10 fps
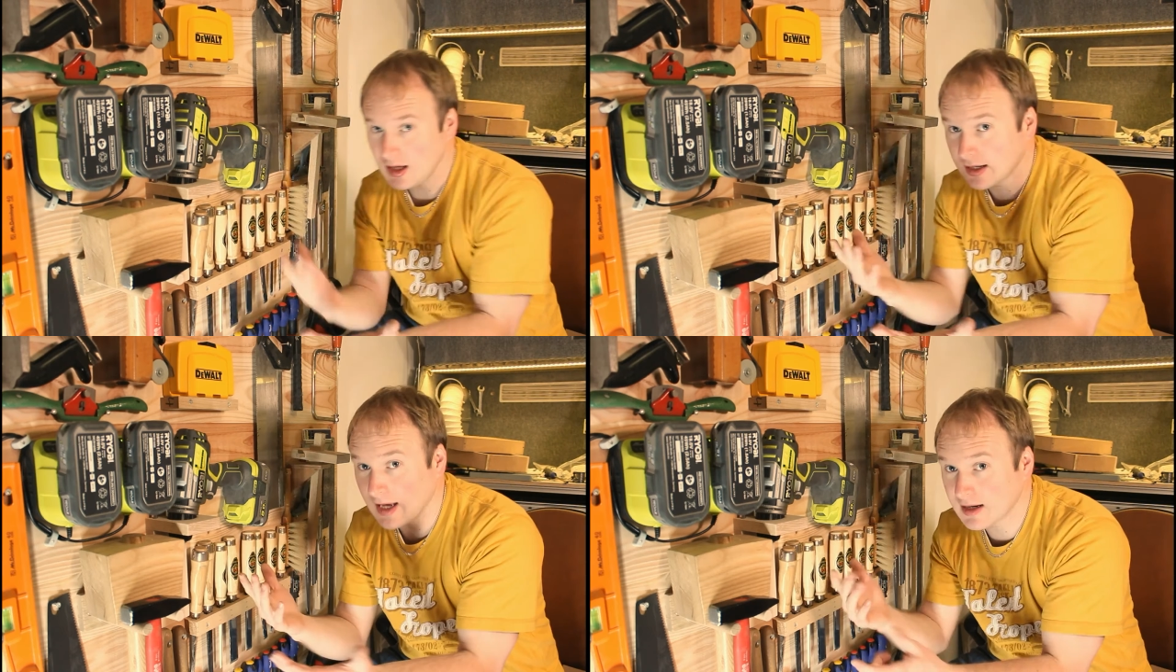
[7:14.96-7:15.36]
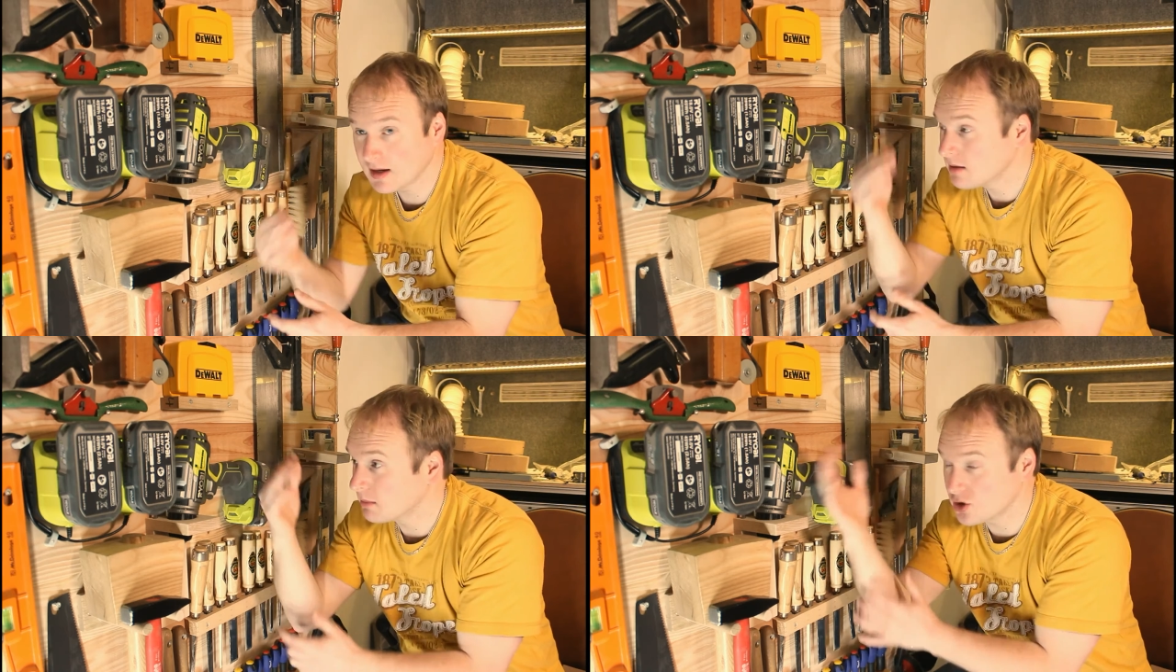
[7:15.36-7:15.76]

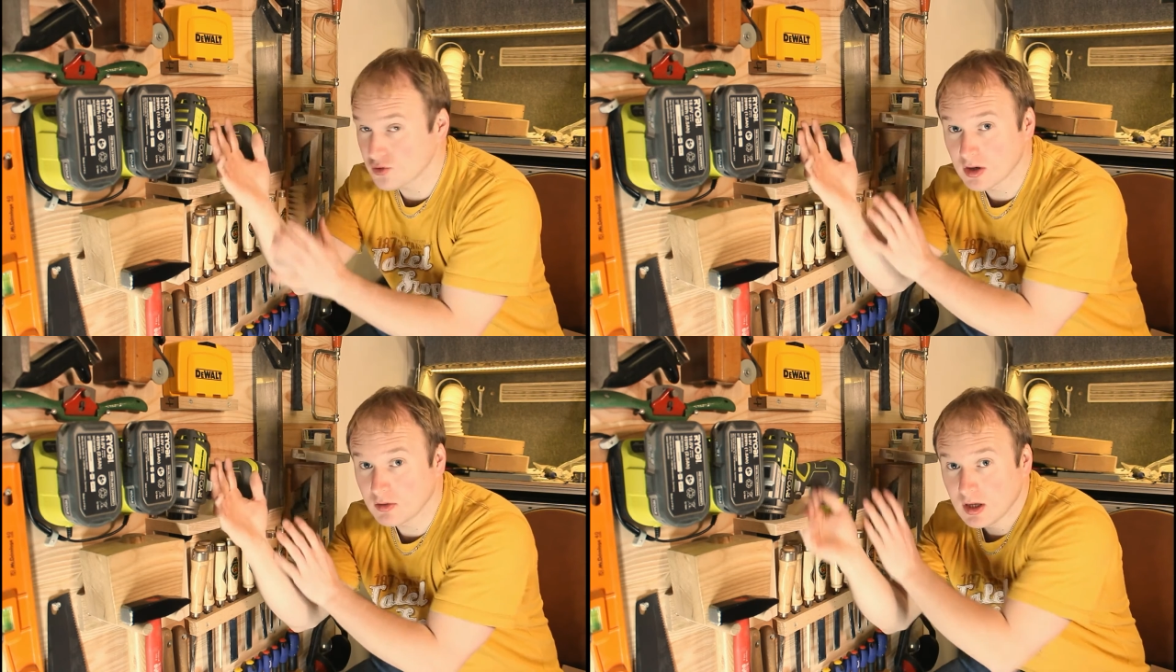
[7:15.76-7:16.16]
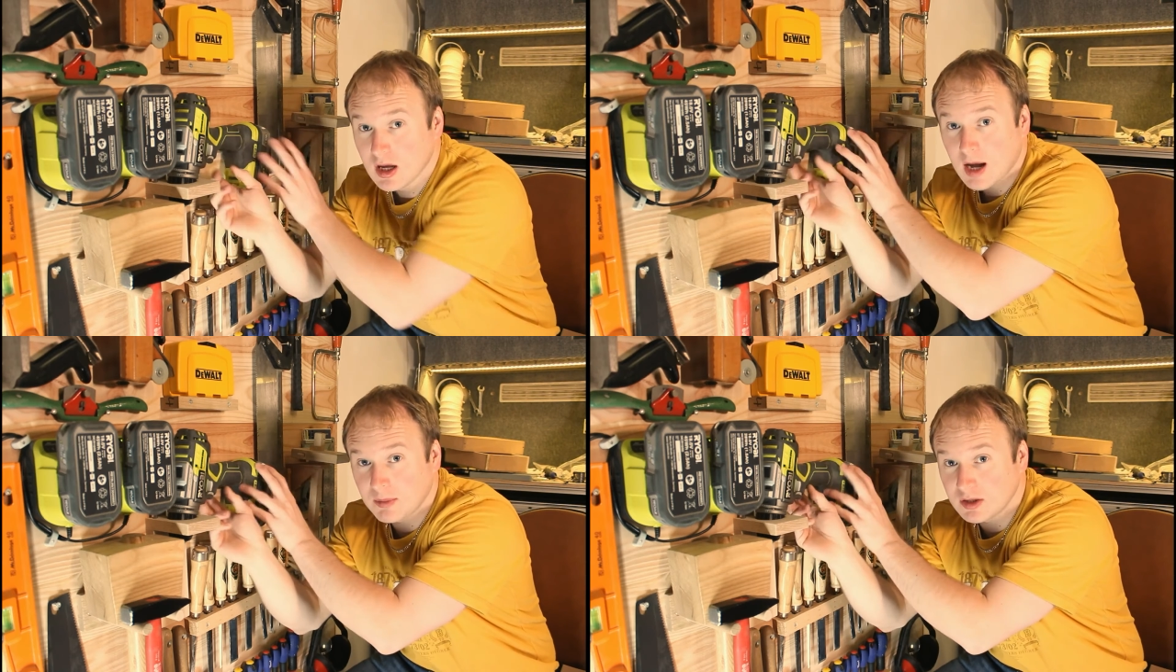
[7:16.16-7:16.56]
Again, my drill,
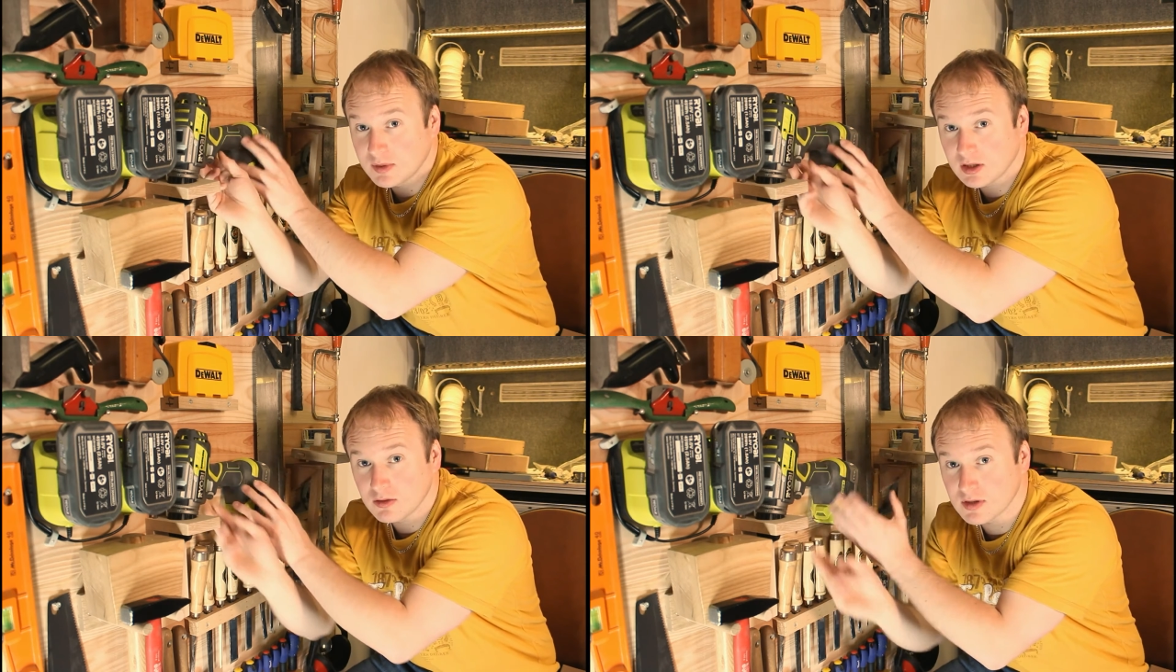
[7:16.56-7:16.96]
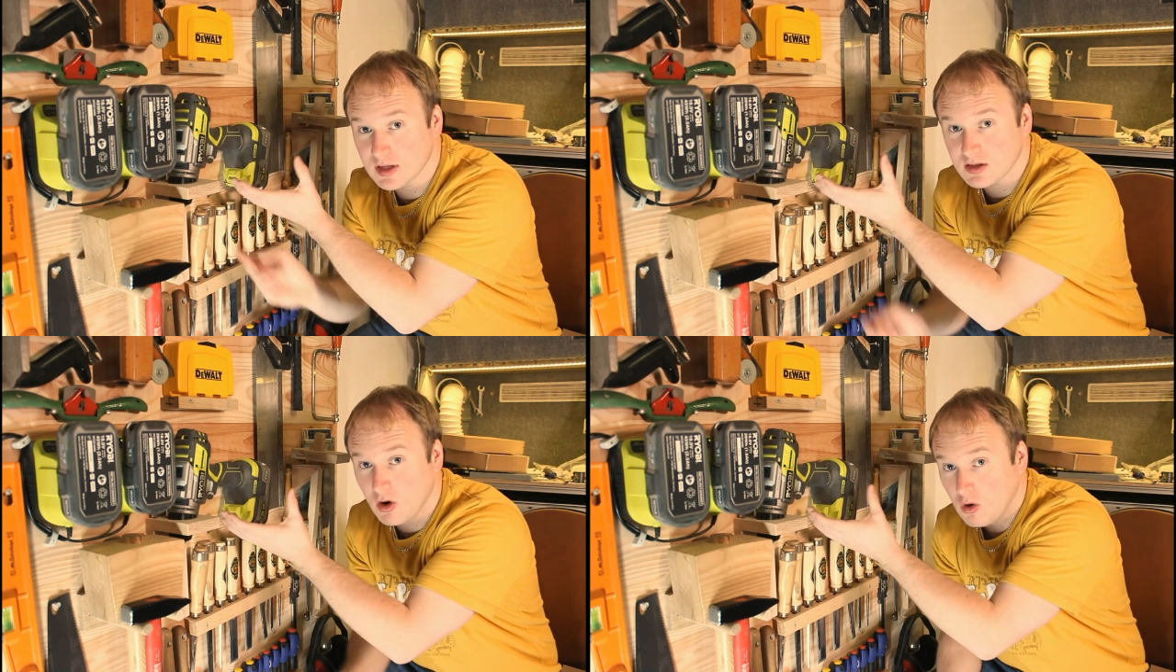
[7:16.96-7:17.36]
I'm going to be using
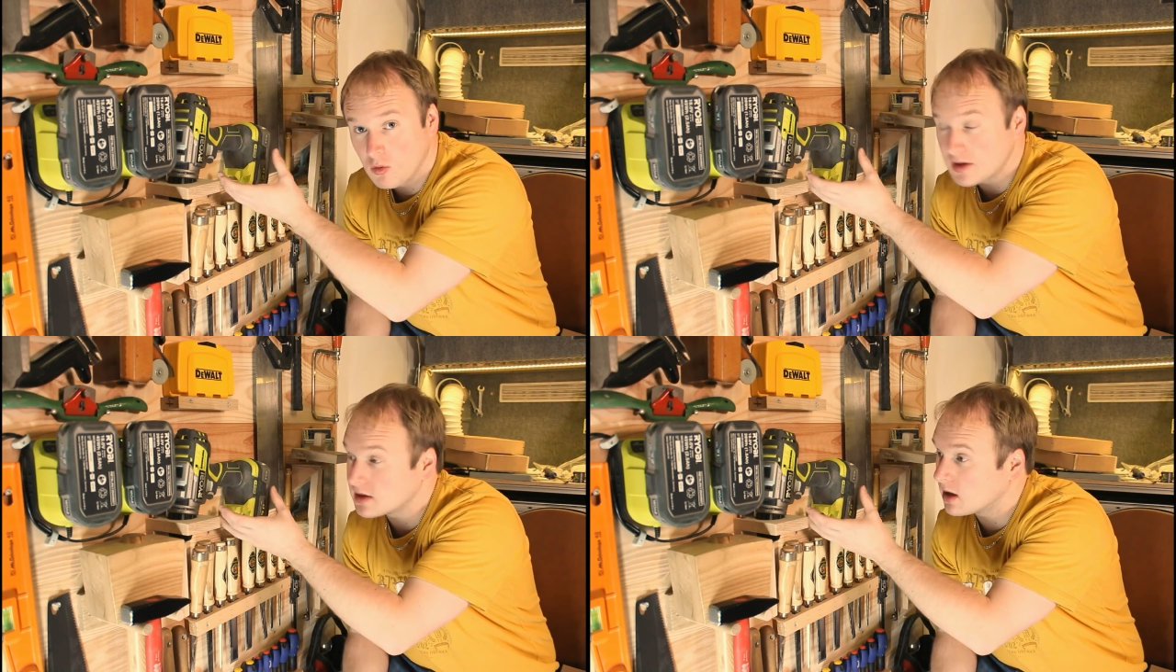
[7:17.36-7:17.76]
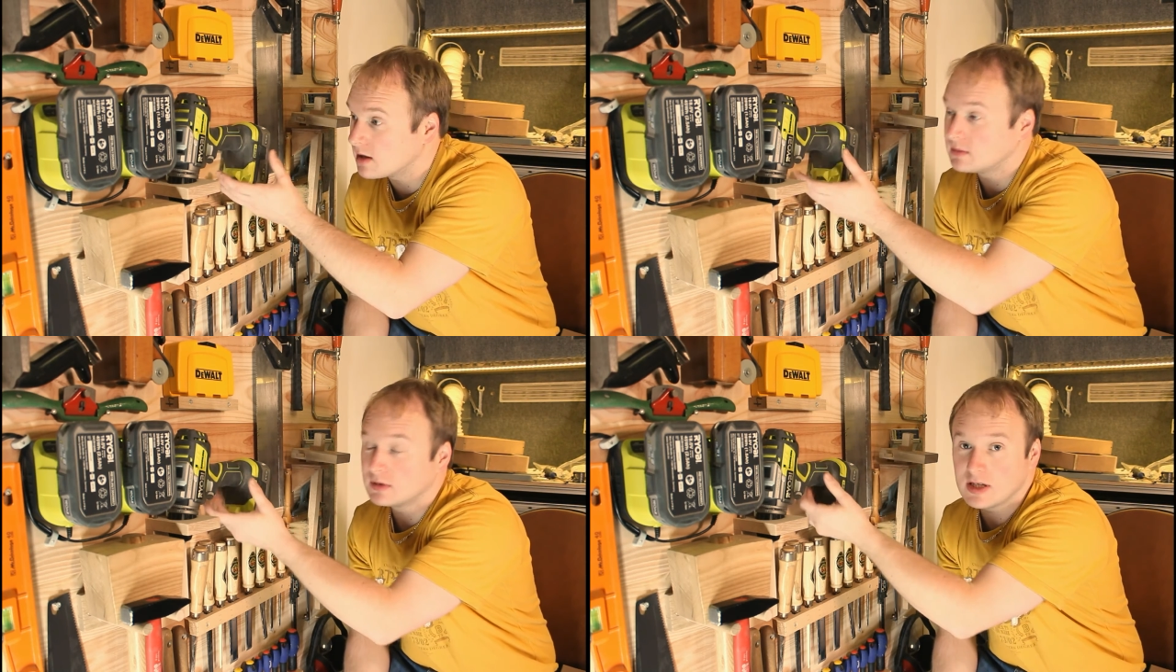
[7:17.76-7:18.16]
this all the time.